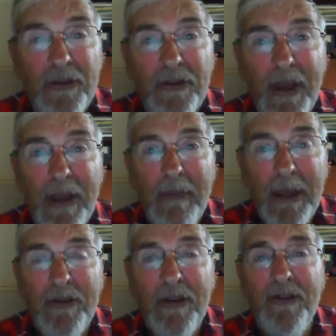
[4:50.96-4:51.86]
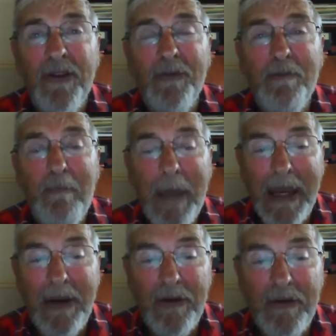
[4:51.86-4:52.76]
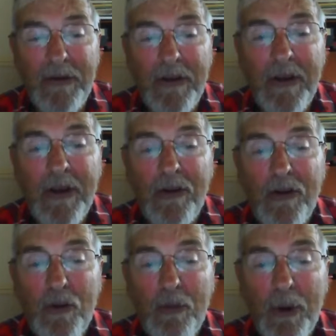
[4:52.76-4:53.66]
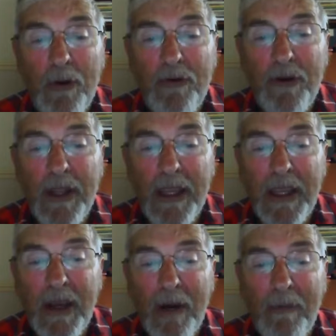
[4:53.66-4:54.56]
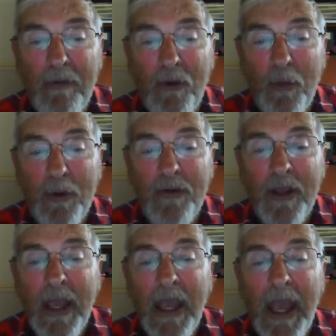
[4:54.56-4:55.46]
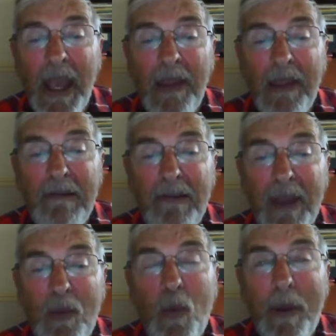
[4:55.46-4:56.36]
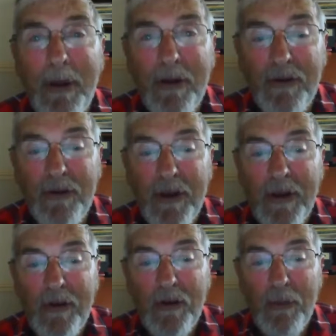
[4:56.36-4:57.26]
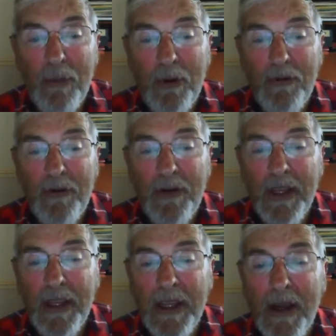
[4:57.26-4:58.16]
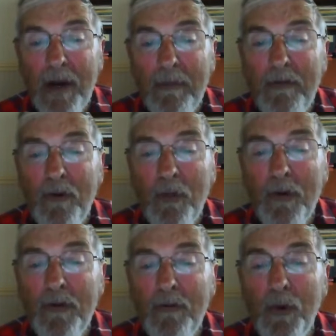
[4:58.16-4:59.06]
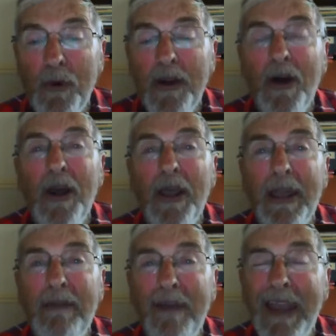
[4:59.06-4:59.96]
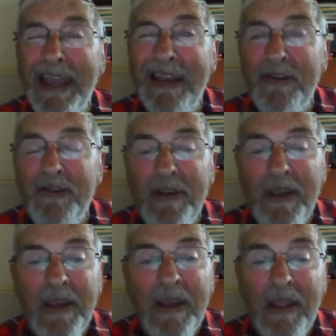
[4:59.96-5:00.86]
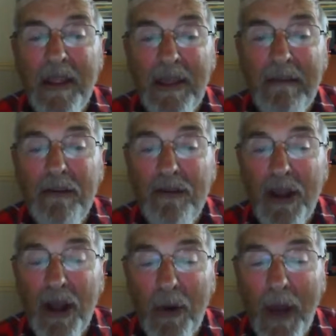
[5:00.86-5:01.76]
say mixed, it says men's 2-person dinghy high performance, and there is a women's 2-person dinghy high performance, the 49er FX. There is no